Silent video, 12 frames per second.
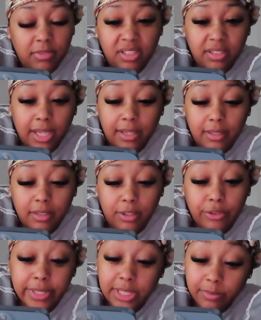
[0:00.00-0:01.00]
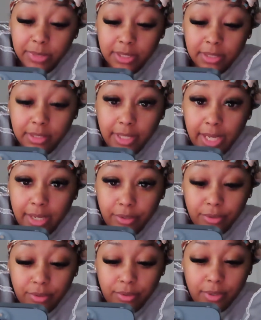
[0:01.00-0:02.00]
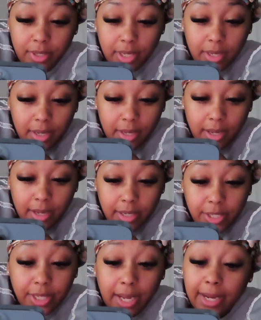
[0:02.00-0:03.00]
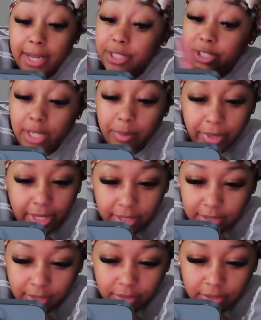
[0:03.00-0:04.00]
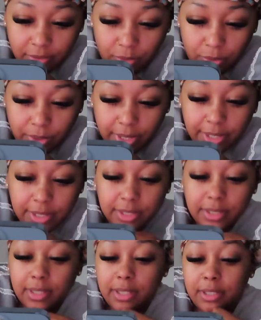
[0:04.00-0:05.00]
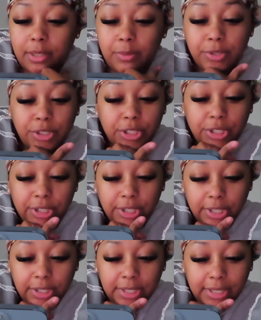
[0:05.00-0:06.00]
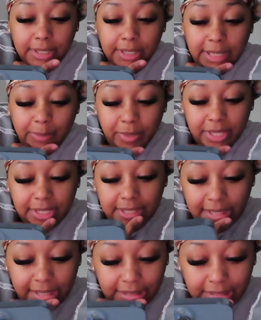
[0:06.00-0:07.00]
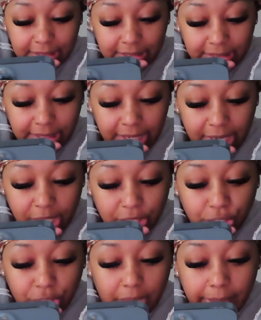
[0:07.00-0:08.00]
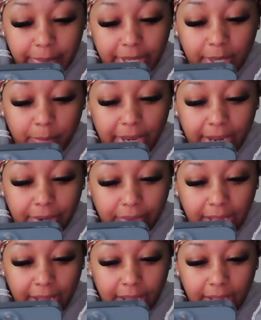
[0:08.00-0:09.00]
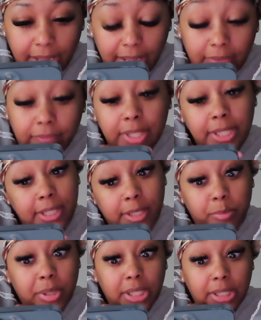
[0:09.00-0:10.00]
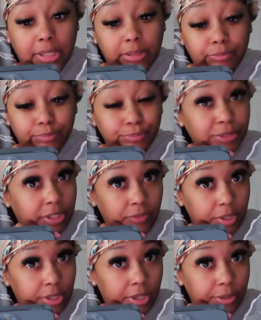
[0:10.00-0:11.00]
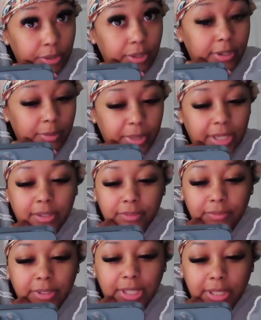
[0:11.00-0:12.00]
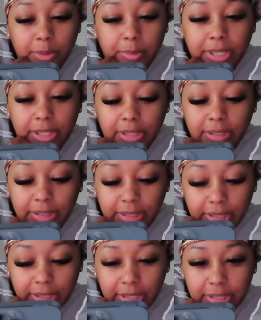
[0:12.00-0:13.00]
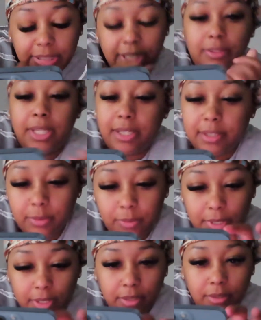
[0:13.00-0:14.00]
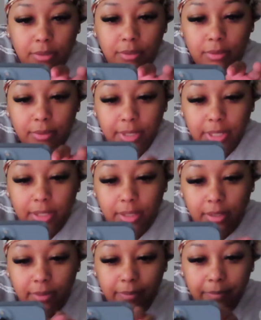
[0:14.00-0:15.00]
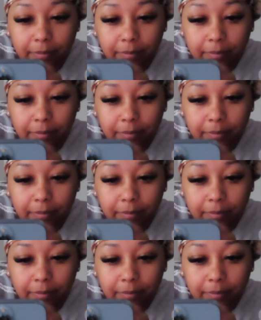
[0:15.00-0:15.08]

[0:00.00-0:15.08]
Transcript: looks like a Christmas candle. I got champagne toast, of course, sugared lemon zest, strawberry pound cake, and vanilla bean. If you know, you know about vanilla bean. So that's 1, 2, 3,